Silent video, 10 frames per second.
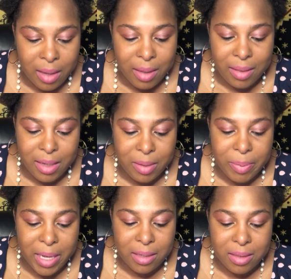that
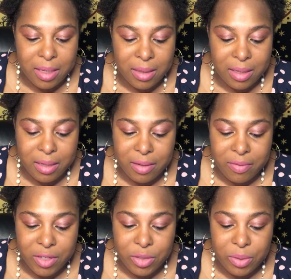depends on the
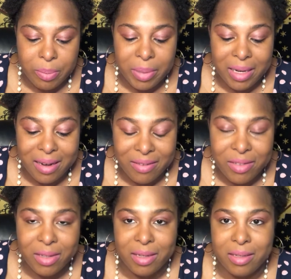individual
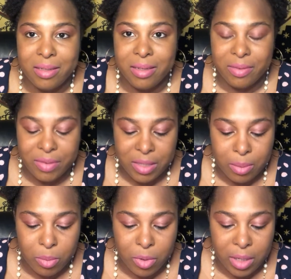benevolence of
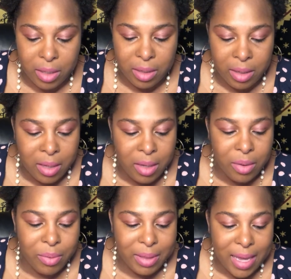someone
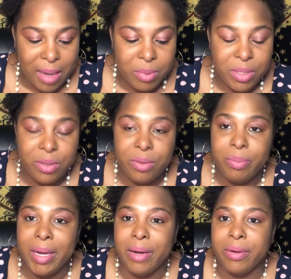with absolute
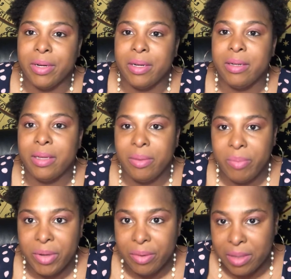power can
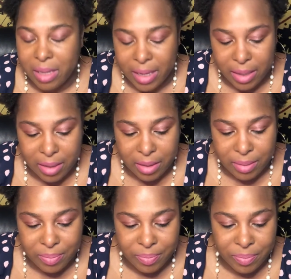be relied on.
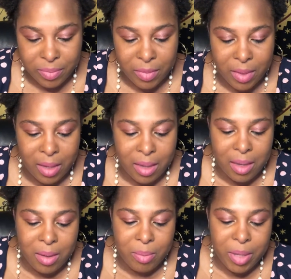
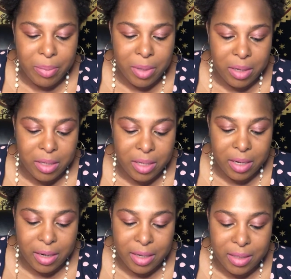People under
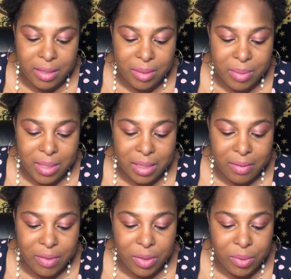guardianship still
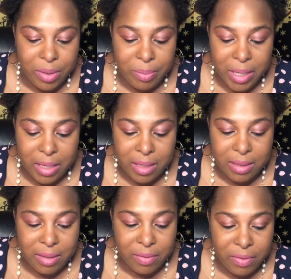have their own
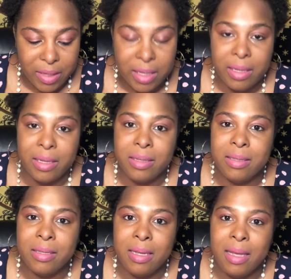opinions and feelings,